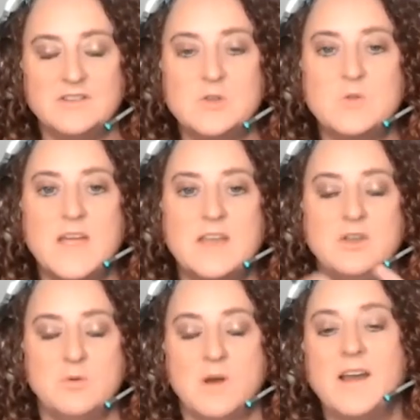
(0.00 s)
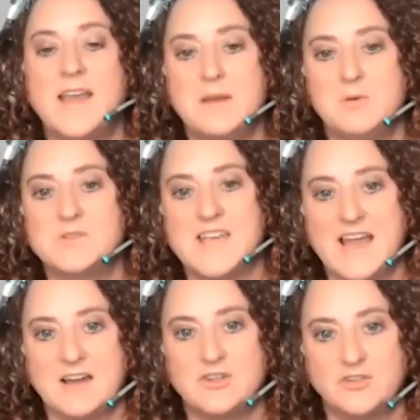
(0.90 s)
so that you are able
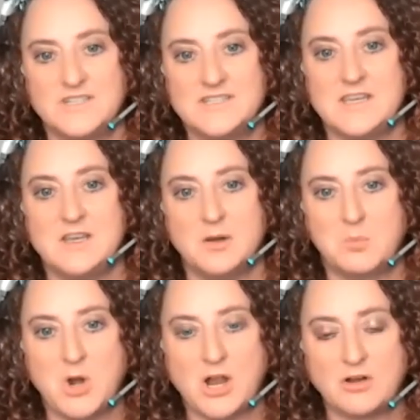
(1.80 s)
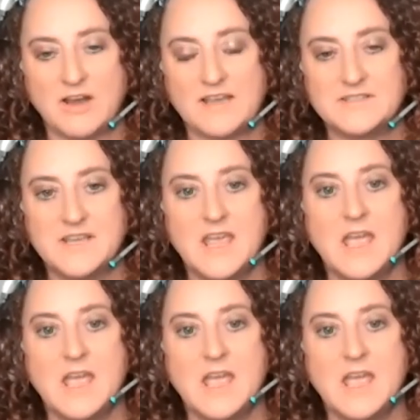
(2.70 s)
to actually see your progress.